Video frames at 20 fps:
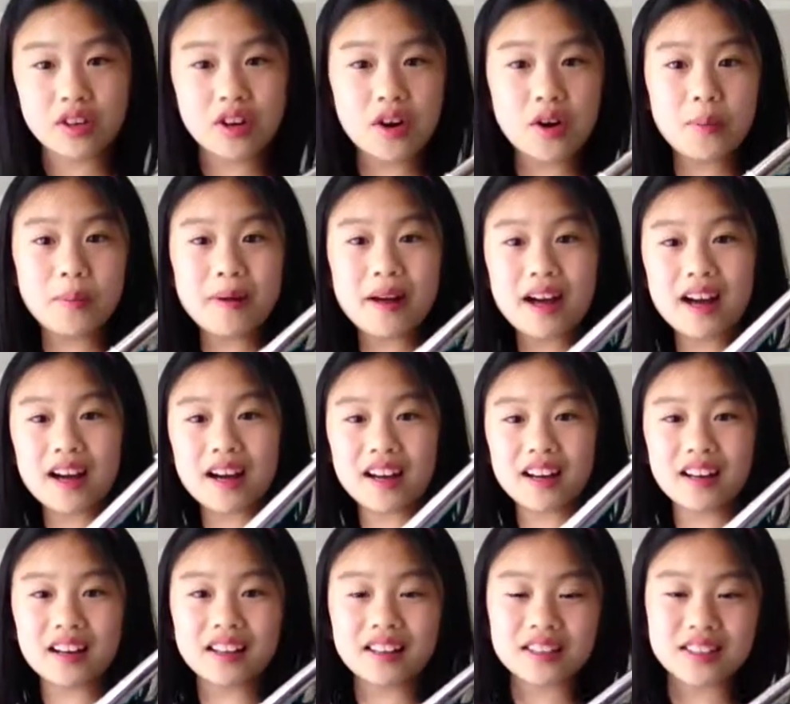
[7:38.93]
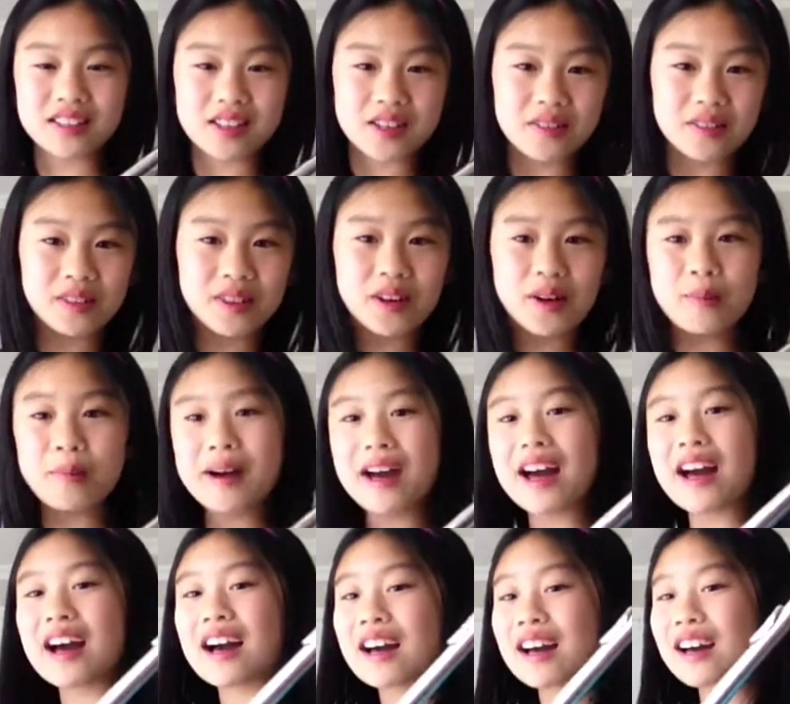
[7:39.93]
go back don't go
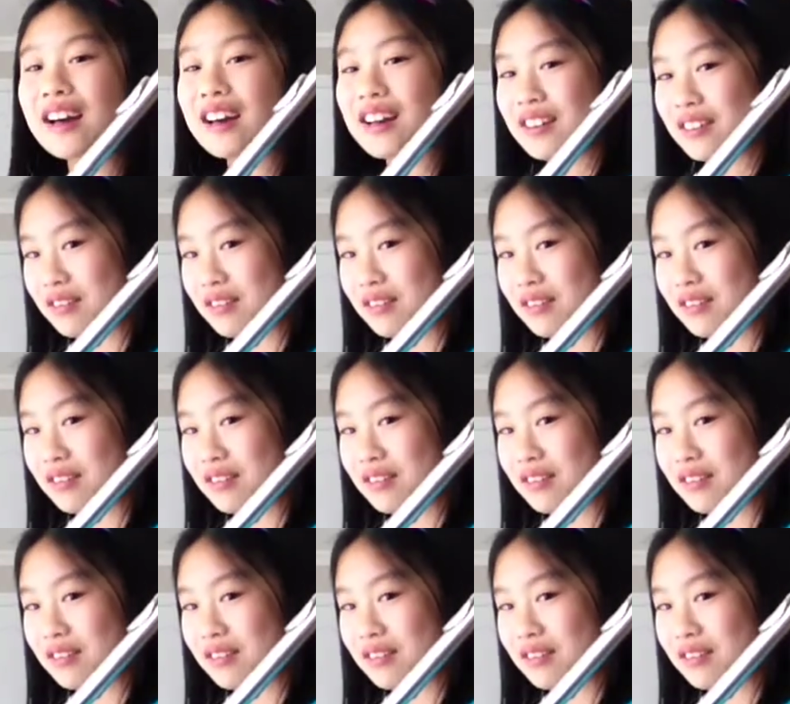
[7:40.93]
back.